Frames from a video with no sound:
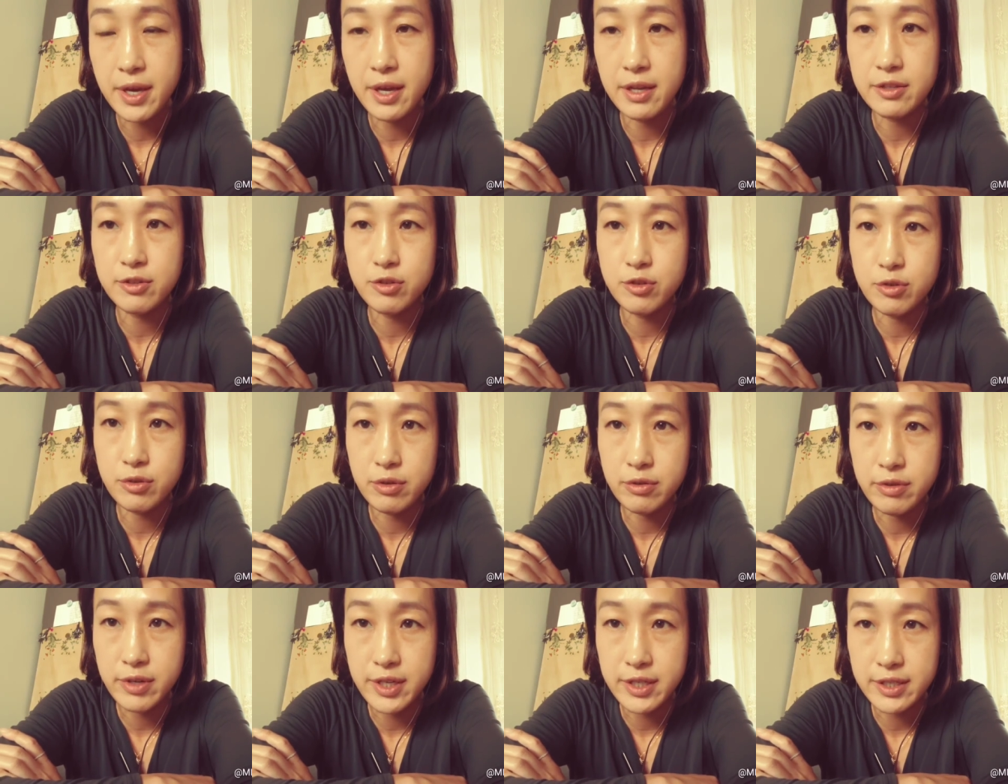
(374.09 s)
and
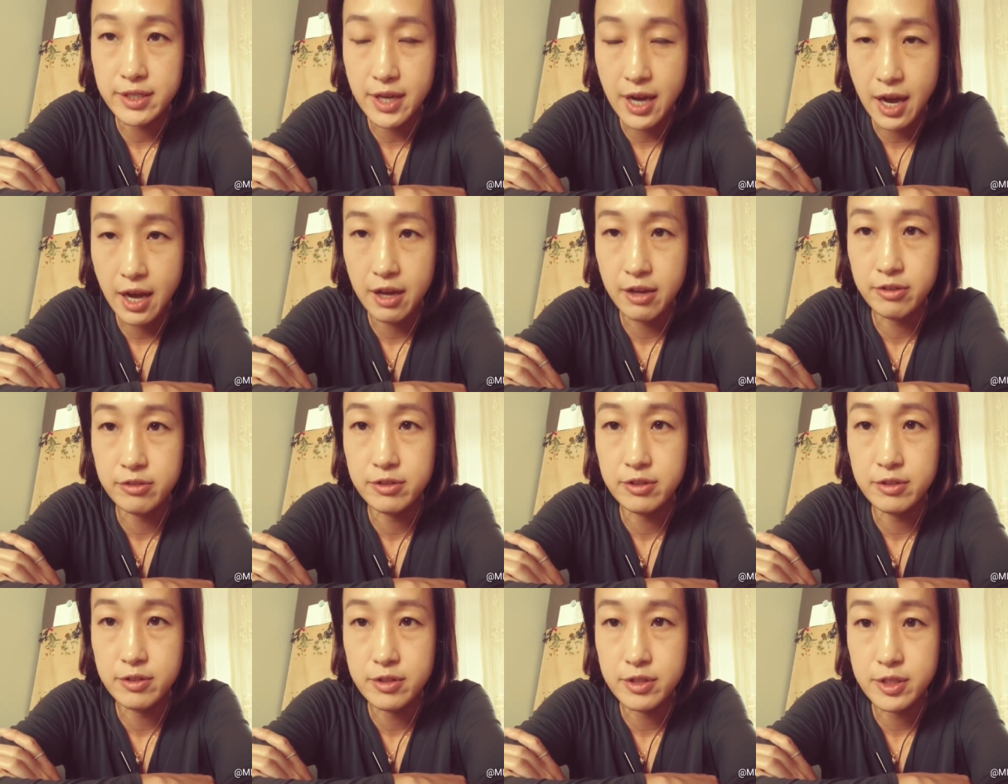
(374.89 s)
threw
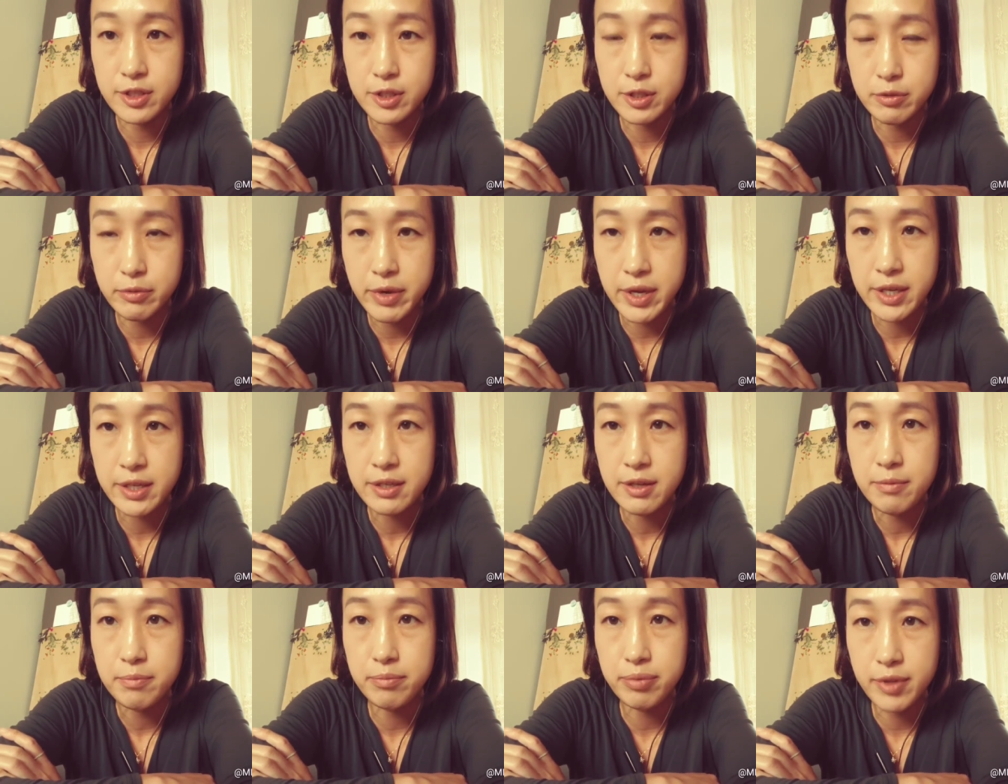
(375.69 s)
down, sweet
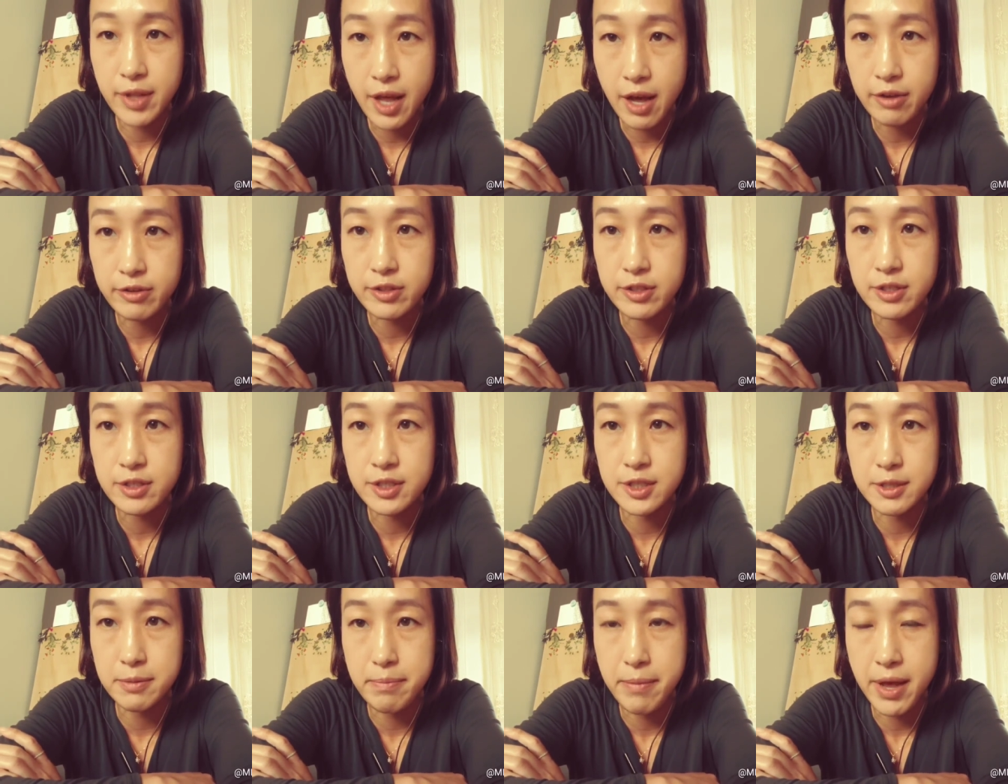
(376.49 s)
blood
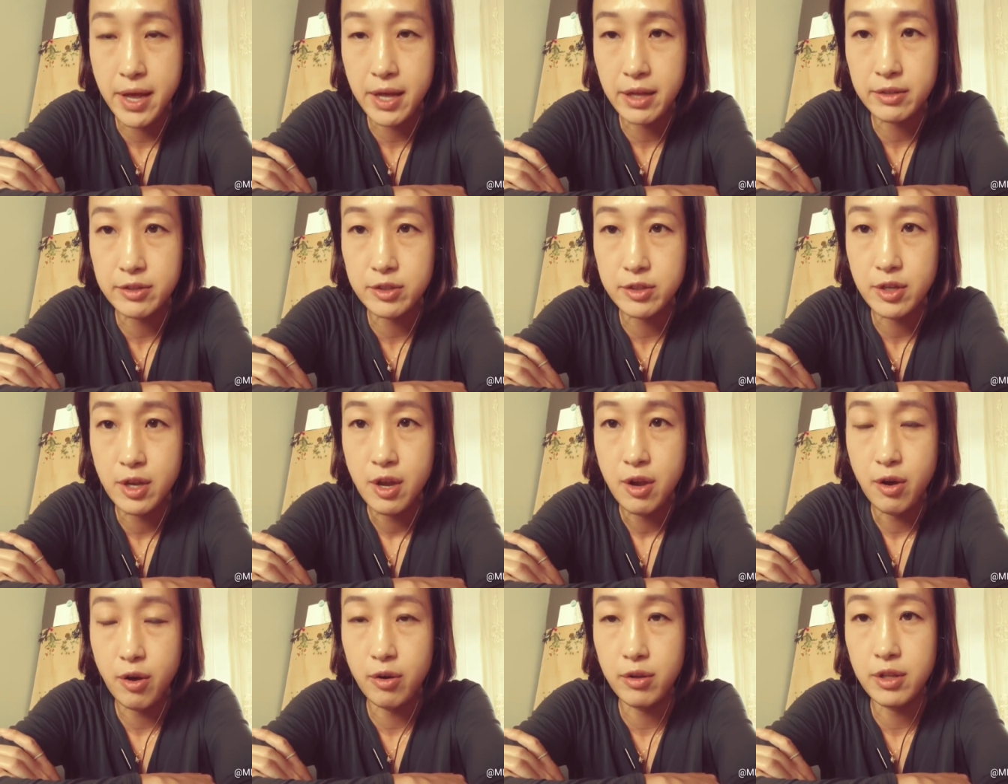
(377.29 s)
smells
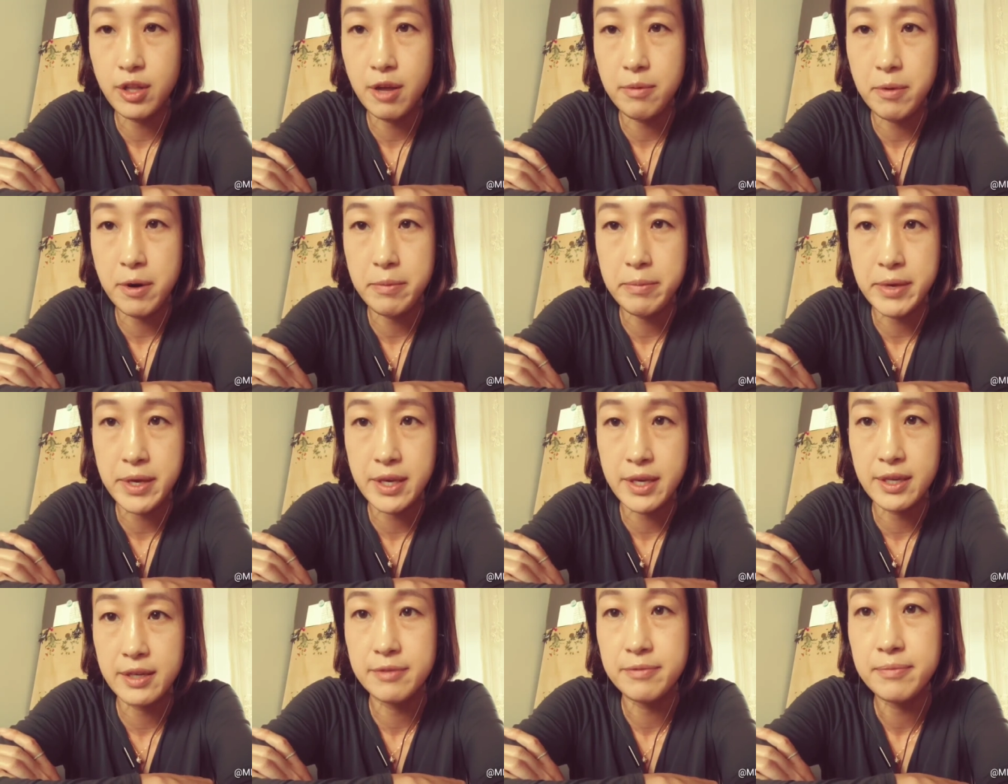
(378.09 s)
all over
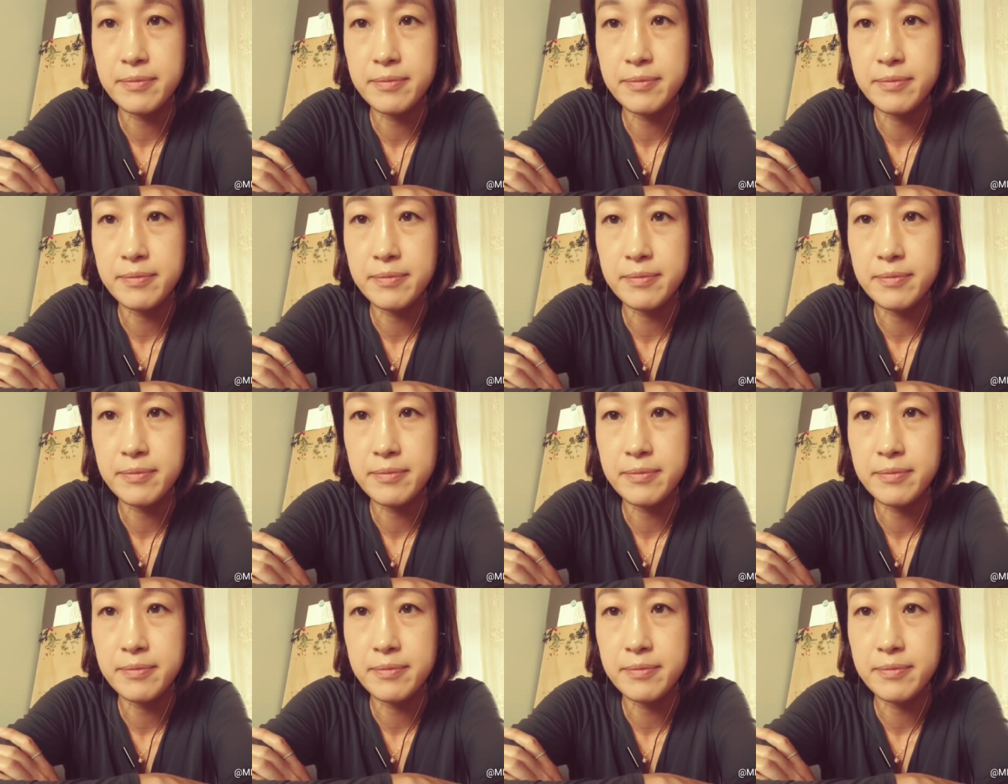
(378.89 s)
me.